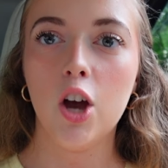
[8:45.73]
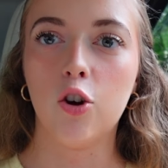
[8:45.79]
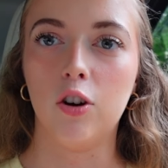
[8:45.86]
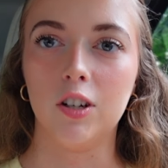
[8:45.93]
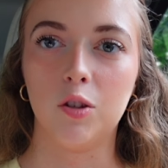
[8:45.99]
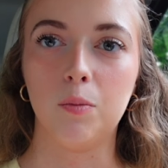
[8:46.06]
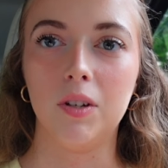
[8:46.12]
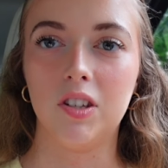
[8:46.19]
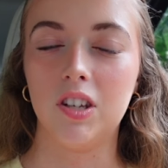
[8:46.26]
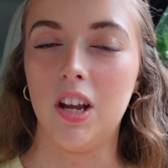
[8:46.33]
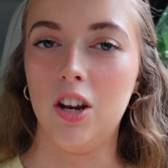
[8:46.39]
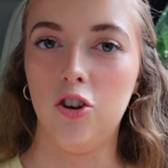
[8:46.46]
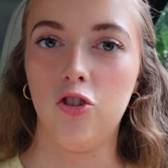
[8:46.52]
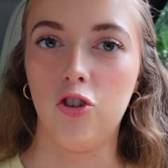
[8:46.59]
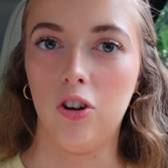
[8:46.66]
Christmas
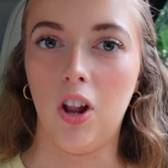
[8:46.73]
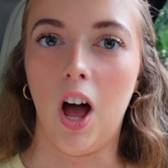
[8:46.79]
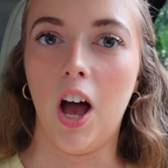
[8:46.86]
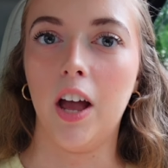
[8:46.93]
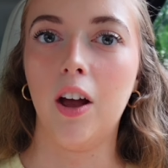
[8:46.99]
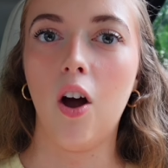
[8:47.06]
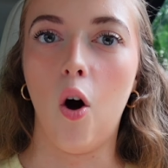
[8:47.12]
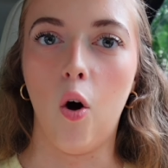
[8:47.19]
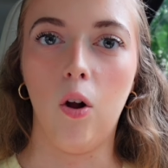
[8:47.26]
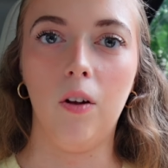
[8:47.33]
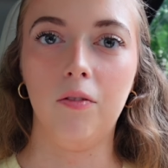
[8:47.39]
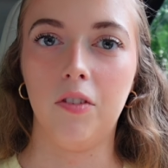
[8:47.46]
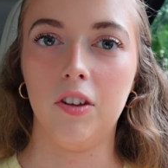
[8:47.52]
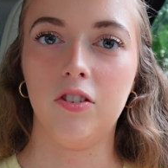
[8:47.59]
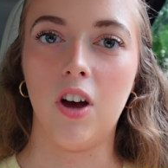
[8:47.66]
in July all
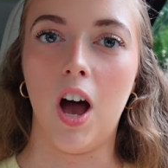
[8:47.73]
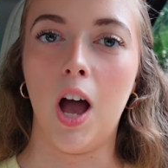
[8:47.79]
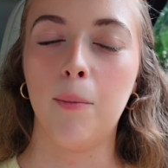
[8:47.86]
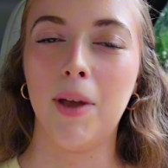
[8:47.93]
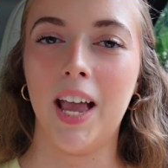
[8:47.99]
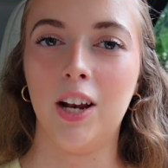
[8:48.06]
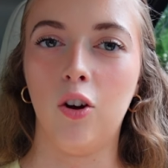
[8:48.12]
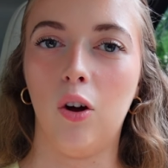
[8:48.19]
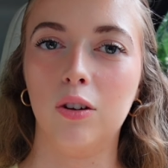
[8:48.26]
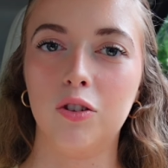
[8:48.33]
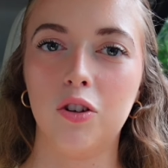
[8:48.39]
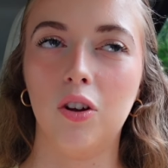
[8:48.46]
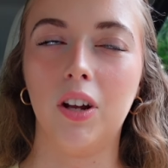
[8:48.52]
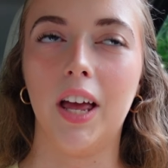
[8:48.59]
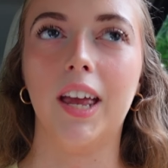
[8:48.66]
of the time, and
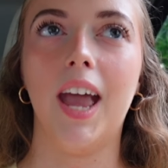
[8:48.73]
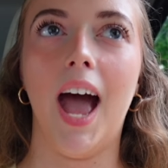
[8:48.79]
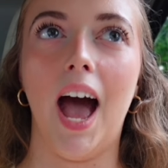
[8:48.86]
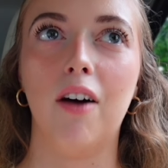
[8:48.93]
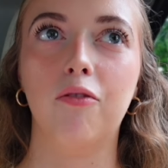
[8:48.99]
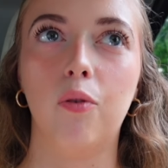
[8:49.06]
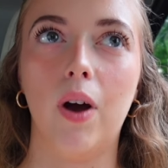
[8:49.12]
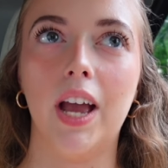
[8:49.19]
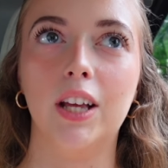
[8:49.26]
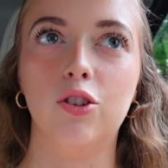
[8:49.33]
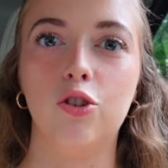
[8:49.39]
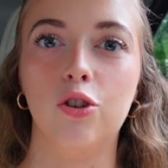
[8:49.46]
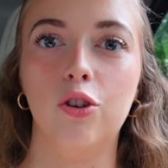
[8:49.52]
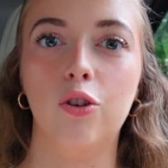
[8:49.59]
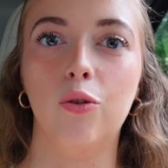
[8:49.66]
also like halfway
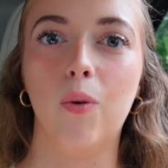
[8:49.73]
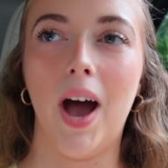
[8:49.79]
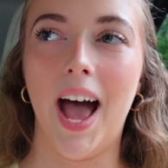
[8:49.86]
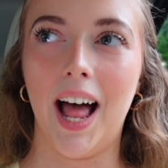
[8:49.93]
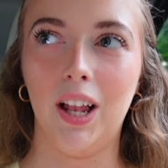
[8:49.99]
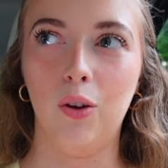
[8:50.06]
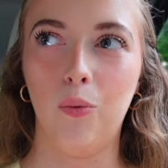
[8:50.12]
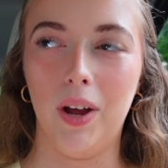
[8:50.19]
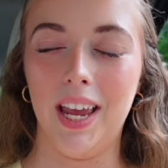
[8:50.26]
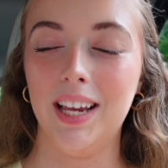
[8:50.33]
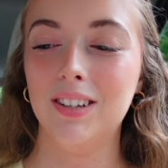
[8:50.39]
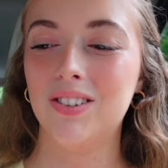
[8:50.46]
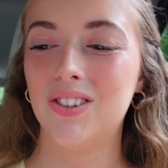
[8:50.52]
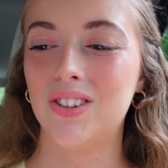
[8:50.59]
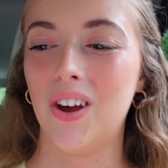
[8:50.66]
to
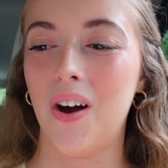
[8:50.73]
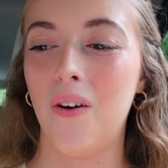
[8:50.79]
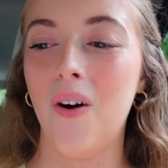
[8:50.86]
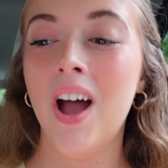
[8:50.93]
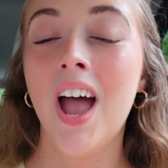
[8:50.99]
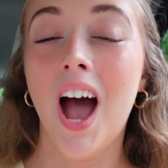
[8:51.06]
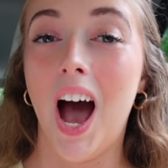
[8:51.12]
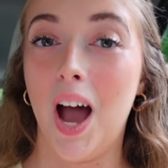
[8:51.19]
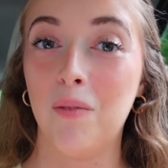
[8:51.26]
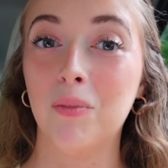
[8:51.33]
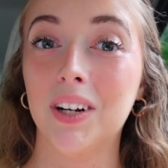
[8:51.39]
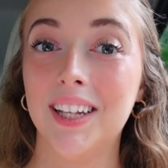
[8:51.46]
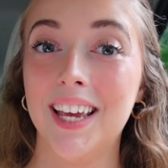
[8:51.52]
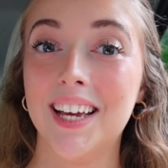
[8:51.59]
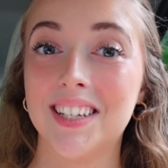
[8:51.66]
Halloween. So I'm
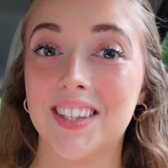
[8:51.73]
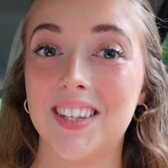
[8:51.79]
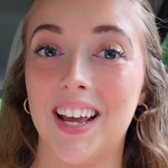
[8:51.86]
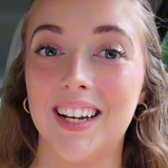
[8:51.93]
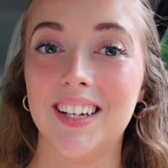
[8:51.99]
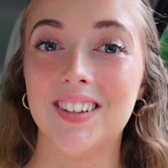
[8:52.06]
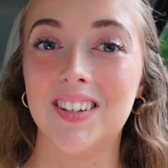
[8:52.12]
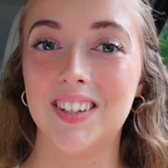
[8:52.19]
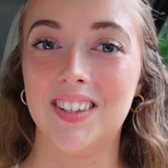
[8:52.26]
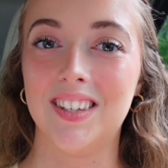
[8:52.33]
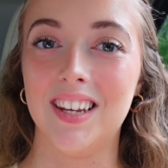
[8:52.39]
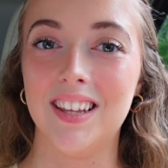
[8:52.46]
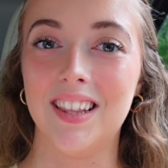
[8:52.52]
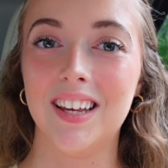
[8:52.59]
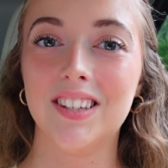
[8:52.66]
really excited to
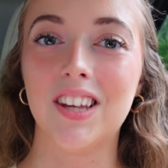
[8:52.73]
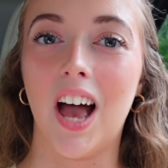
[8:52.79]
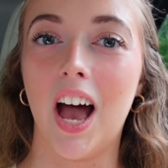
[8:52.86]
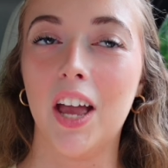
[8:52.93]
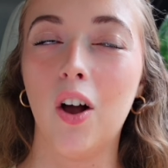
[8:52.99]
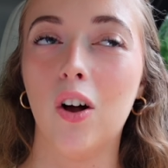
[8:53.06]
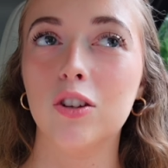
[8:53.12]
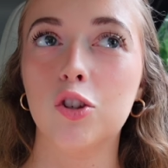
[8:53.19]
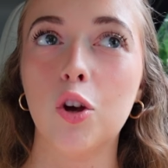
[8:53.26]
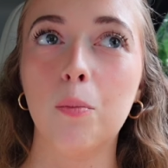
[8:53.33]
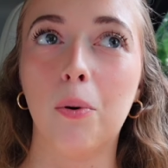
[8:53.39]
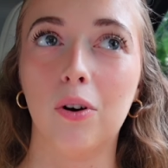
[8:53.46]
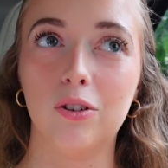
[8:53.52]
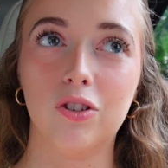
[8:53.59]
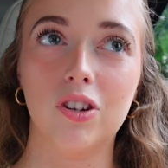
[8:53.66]
see this. I also
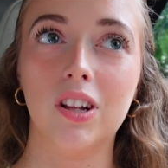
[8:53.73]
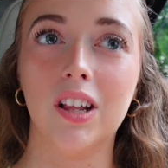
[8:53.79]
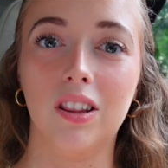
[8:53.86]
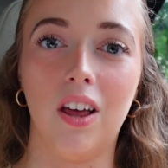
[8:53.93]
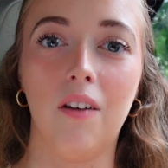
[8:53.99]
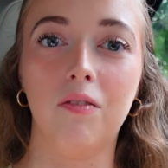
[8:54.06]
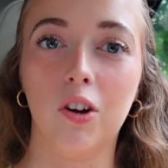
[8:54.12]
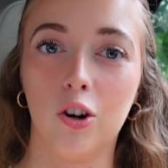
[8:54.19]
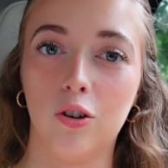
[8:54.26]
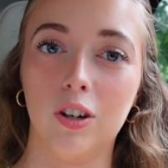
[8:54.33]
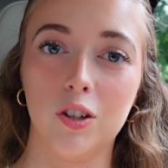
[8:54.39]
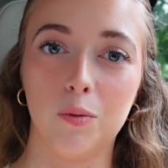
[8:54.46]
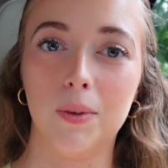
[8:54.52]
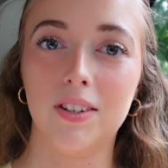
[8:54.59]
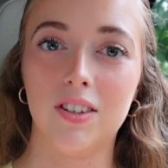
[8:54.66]
personally love their
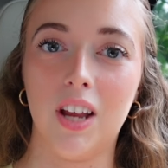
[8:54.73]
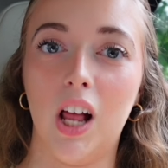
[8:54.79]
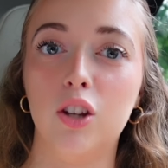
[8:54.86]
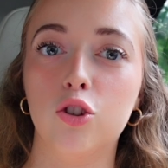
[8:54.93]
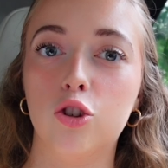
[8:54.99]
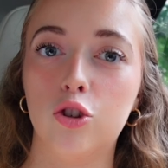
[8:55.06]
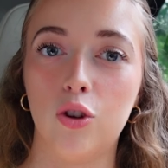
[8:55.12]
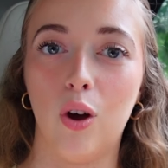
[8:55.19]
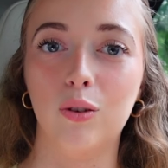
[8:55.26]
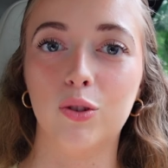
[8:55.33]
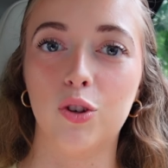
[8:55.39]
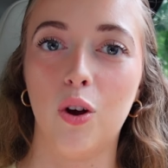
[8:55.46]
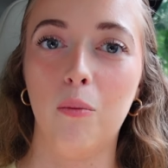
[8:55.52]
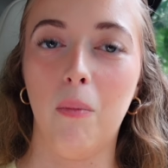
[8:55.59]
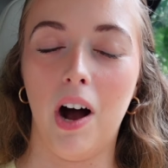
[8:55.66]
Christmas scent
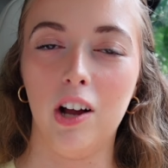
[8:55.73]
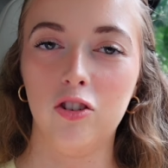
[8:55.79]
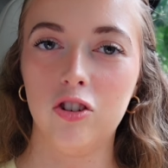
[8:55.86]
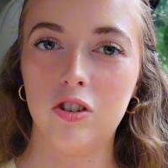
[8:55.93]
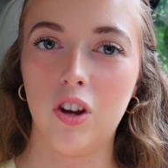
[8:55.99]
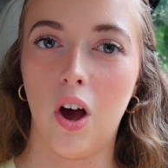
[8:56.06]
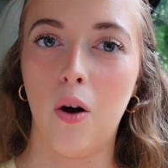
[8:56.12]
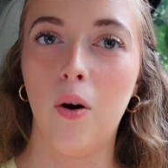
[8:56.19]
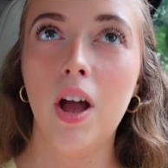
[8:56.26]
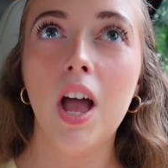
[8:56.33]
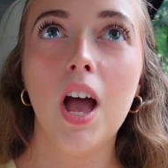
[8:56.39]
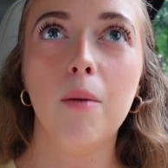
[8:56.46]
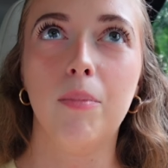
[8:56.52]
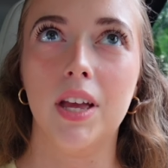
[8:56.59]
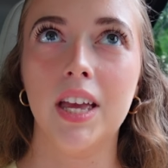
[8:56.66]
so much, so
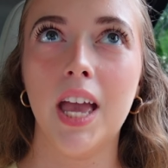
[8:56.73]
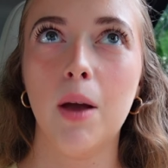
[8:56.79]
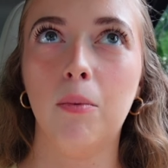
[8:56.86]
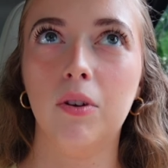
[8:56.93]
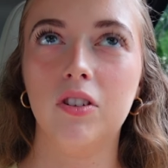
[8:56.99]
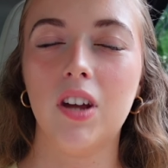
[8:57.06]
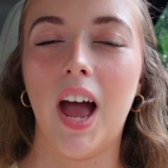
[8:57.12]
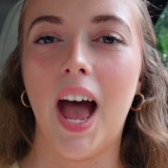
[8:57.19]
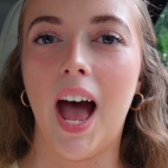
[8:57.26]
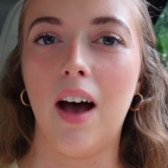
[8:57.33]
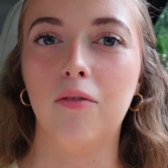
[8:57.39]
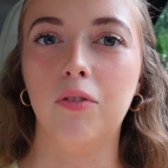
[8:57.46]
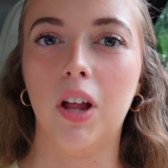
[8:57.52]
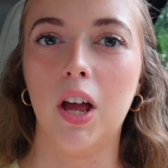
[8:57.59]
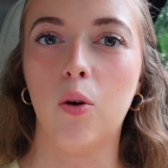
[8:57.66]
being able to
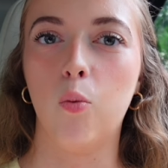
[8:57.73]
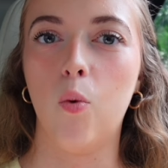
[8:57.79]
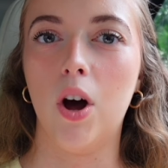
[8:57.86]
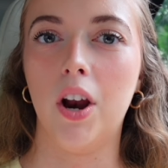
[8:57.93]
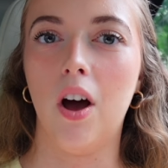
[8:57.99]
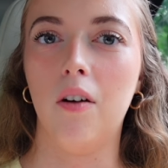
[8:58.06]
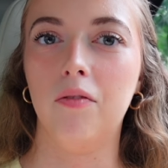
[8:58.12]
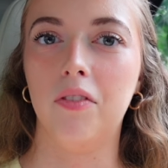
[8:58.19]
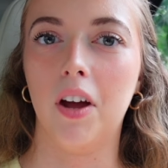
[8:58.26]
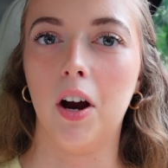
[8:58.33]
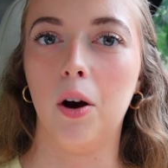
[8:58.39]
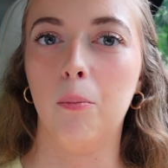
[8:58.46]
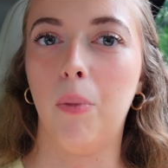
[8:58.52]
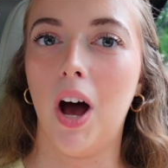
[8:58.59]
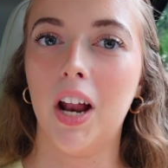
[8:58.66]
have like one of
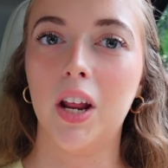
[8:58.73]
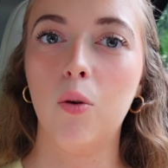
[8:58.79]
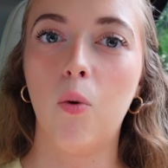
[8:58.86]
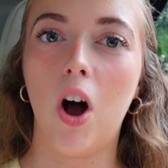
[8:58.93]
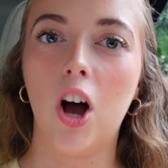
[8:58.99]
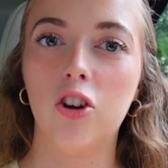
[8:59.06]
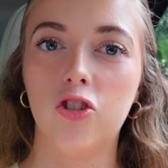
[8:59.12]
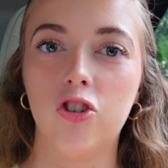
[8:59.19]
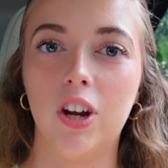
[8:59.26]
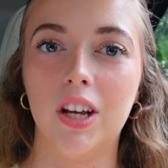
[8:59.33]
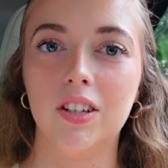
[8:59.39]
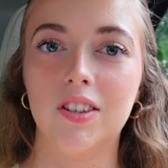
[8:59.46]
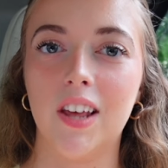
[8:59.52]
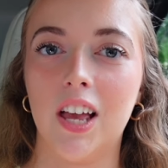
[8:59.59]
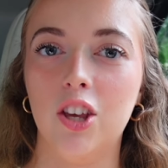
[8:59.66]
their body
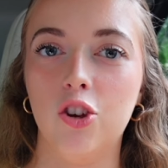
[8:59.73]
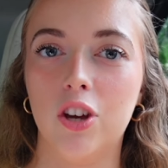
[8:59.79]
washes that you